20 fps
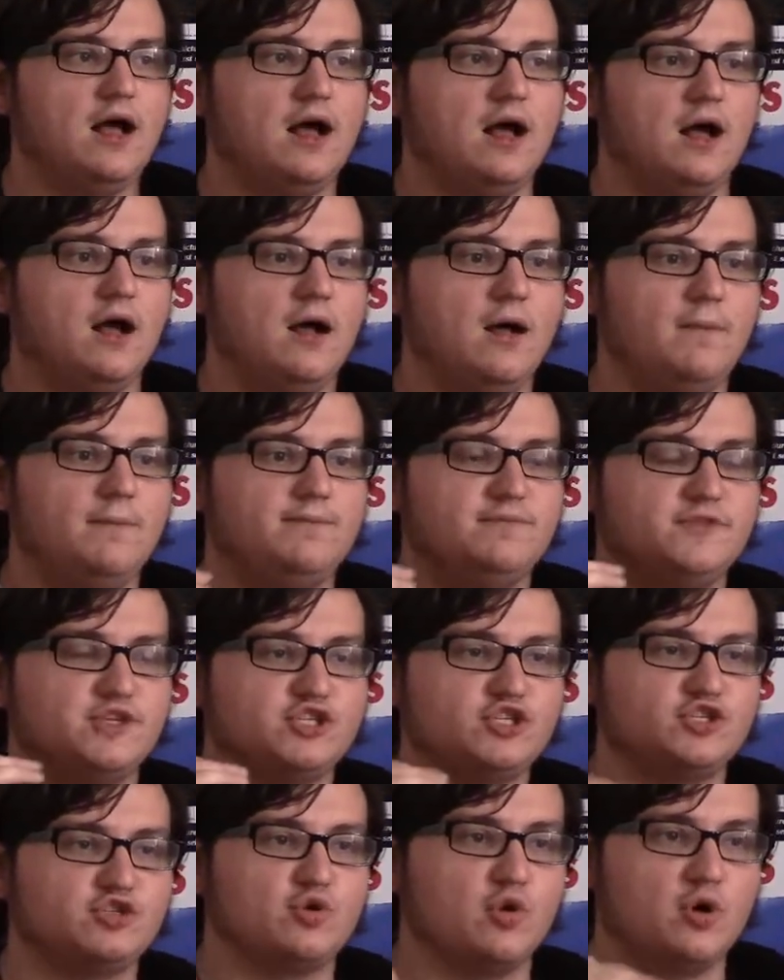Um, the
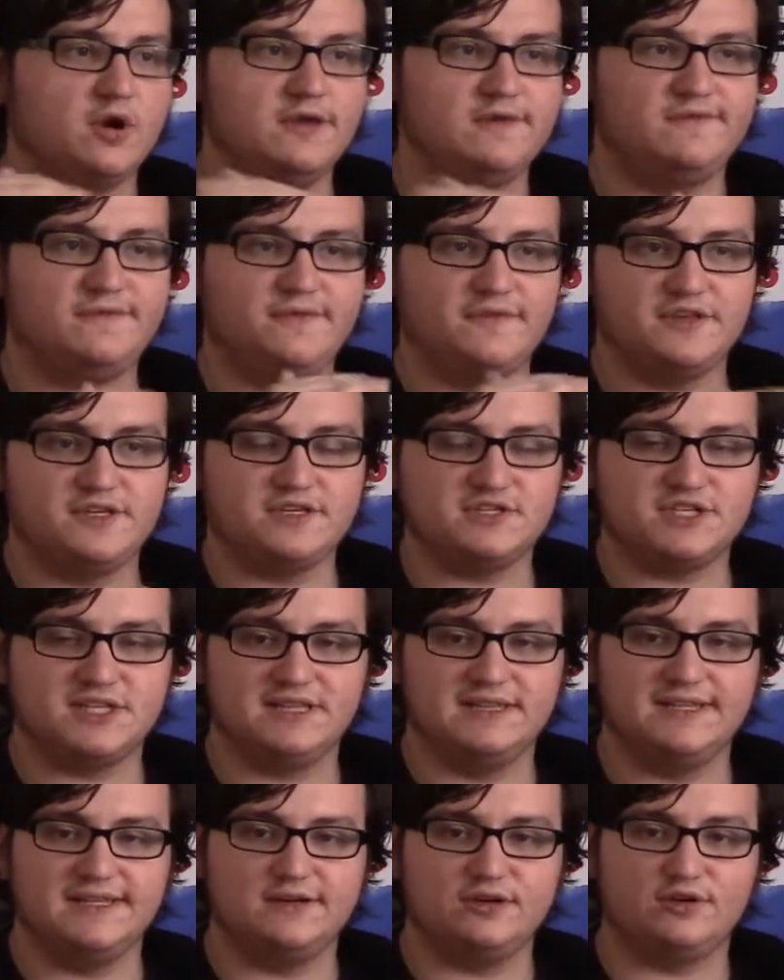story feels a
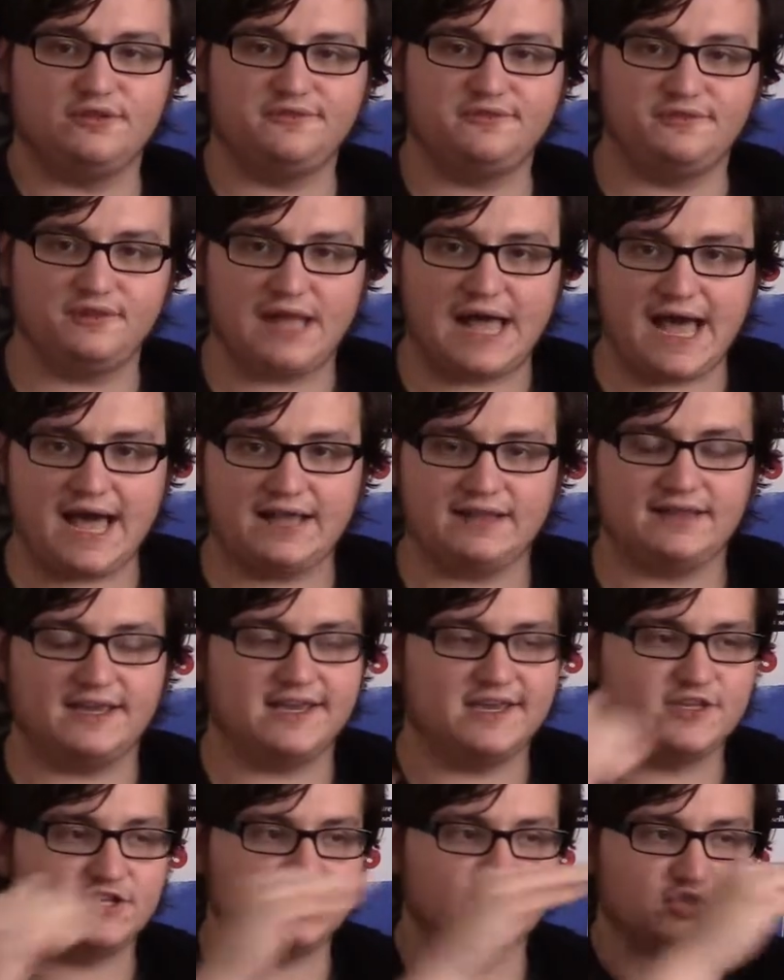little flat,
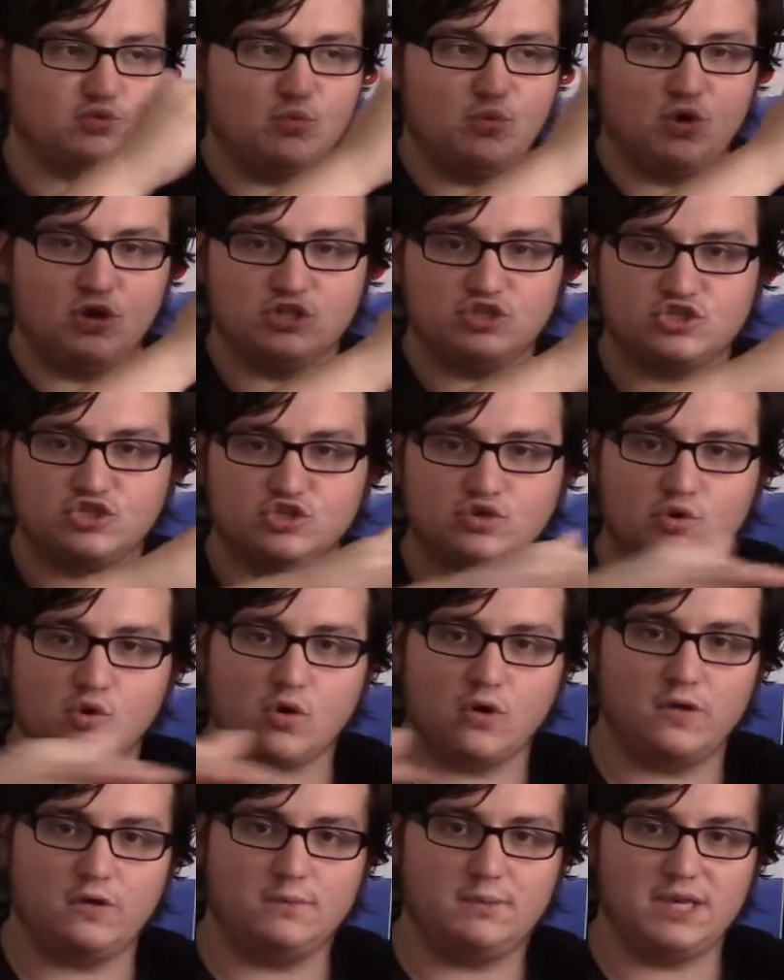like it's just one
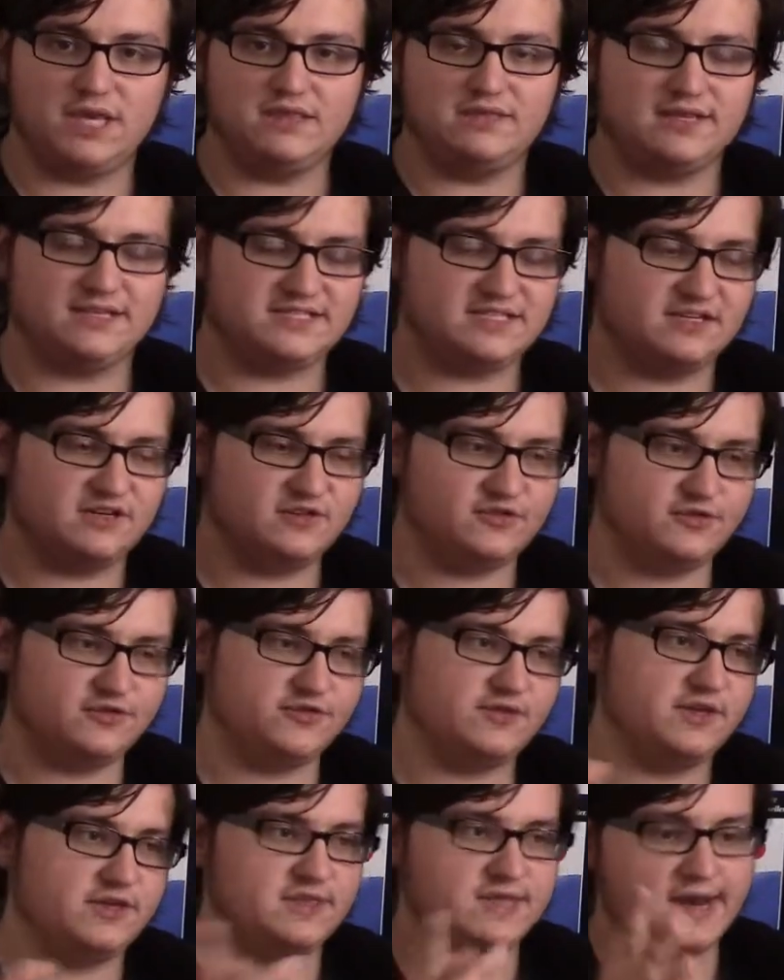story beat. That's another
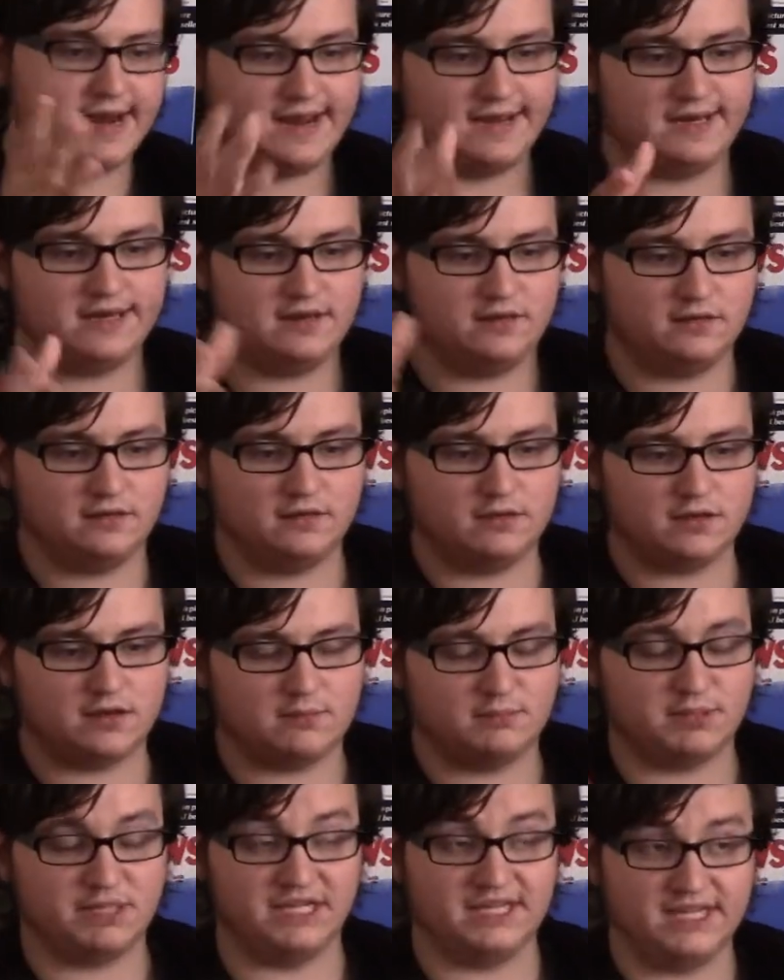thing that I didn't
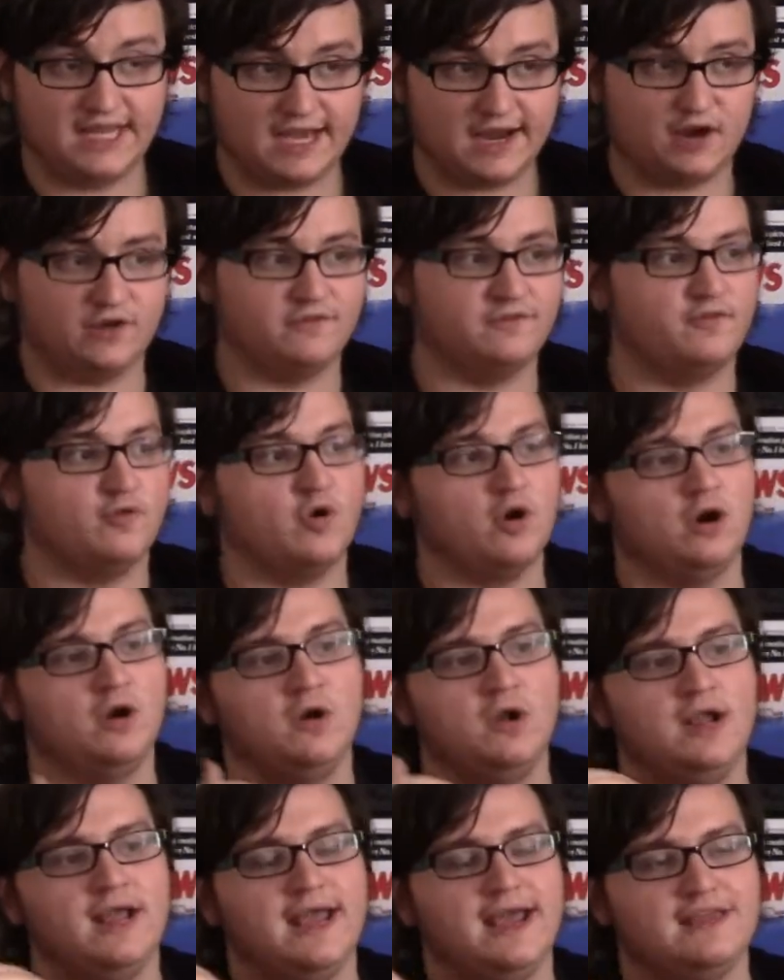completely care for.